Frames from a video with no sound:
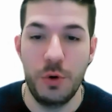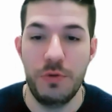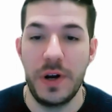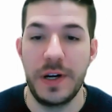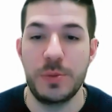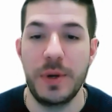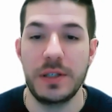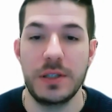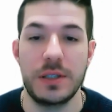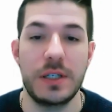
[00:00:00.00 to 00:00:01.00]
and overhead
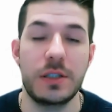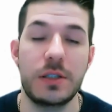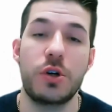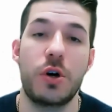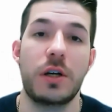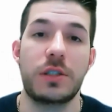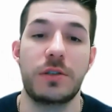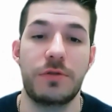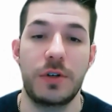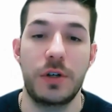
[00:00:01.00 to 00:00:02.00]
expenses is the cost
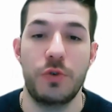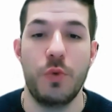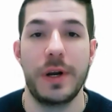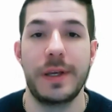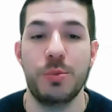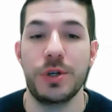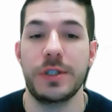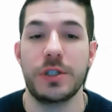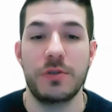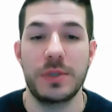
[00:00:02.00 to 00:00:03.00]
of running the
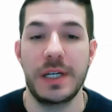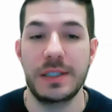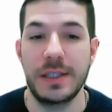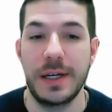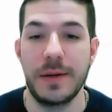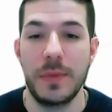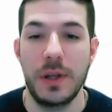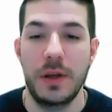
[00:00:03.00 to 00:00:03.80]
business from day to day.